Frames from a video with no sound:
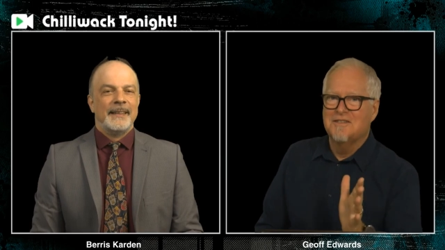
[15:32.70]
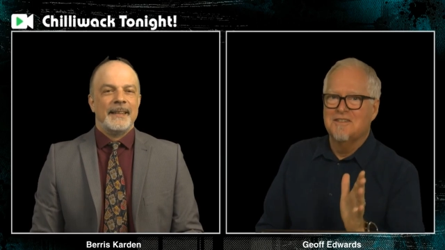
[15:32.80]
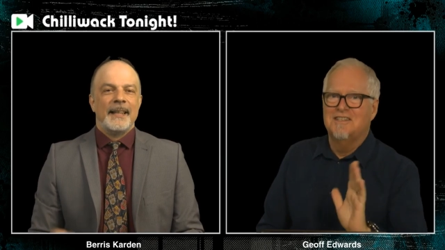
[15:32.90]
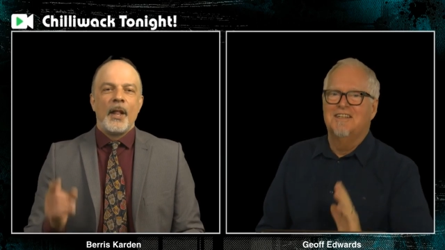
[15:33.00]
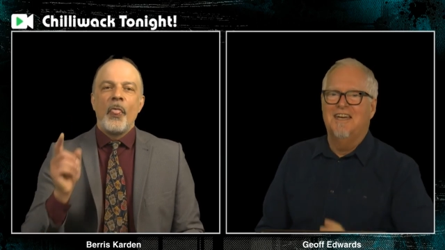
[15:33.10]

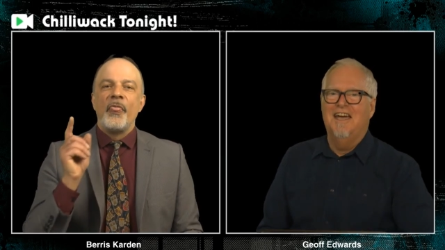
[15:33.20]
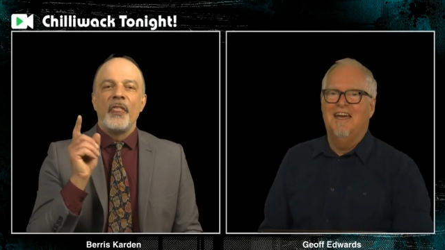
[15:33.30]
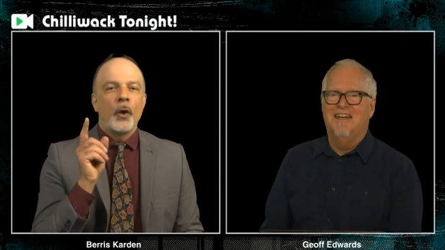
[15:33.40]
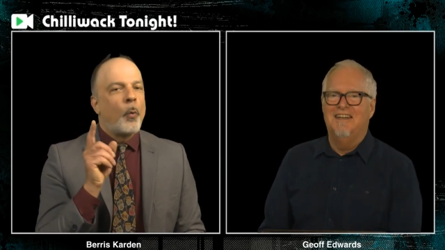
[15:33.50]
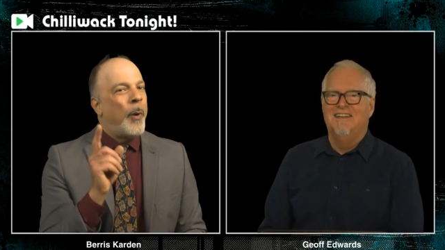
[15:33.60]
Speaker 1: again.
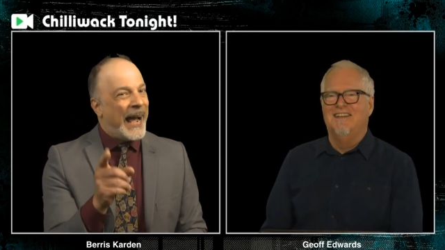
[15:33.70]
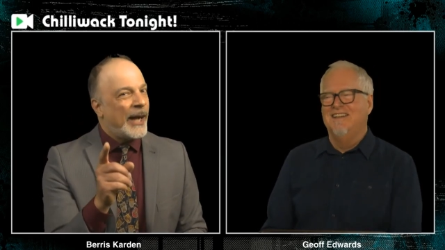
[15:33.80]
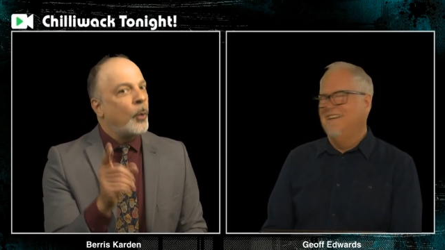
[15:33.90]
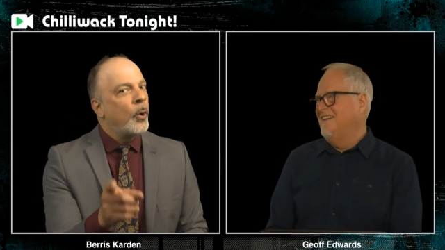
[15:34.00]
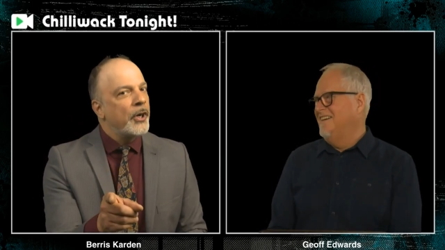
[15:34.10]
They're whack
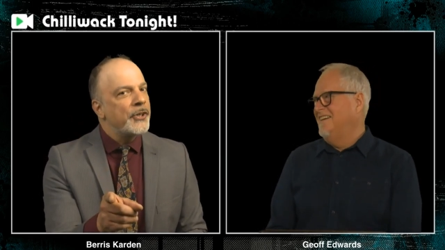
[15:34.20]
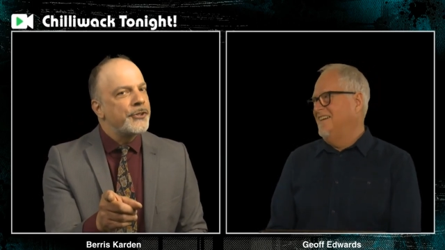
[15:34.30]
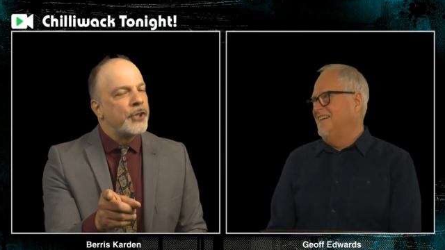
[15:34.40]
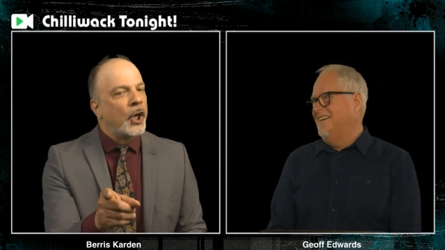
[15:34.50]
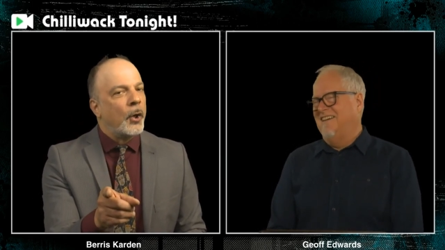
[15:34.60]
words,
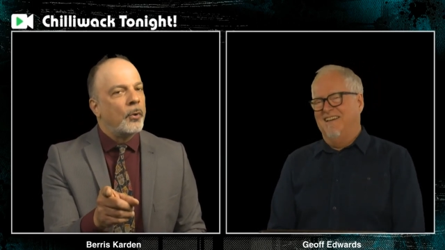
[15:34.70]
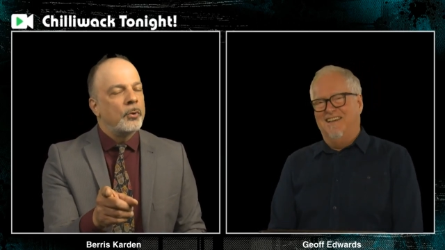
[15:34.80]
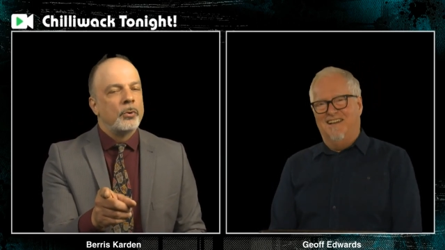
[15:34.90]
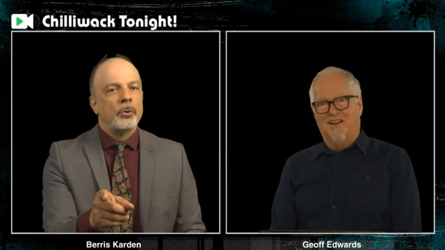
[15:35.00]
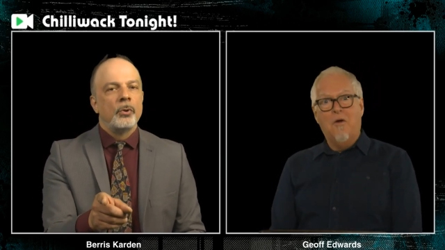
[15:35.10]
though.
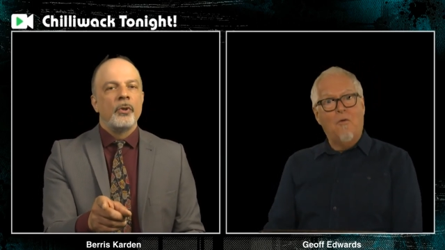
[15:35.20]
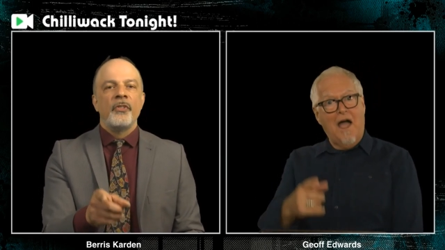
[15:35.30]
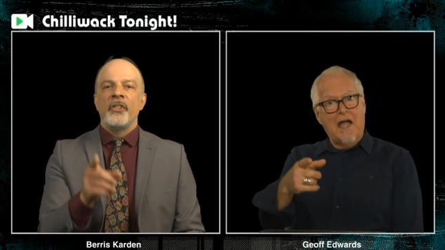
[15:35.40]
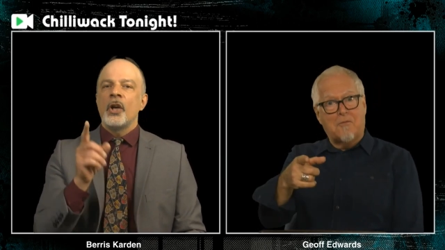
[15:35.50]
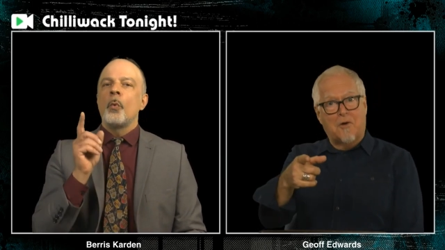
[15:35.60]

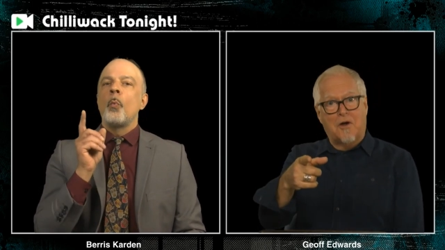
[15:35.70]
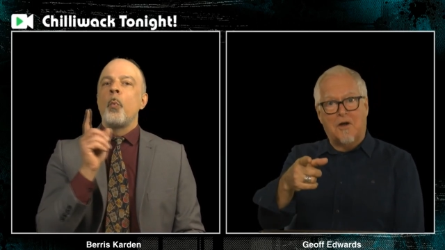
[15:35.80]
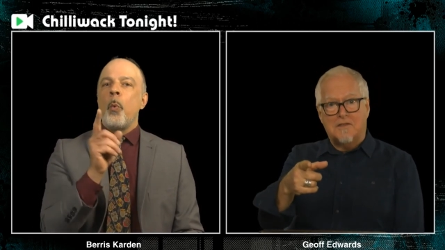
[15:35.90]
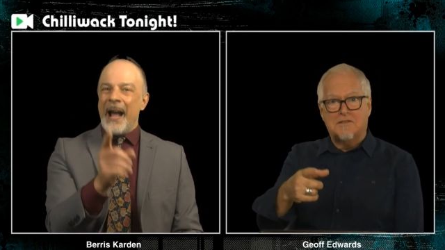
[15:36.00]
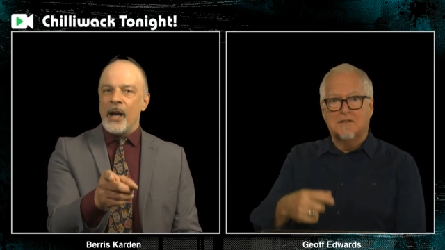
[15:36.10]
Speaker 2: They're whack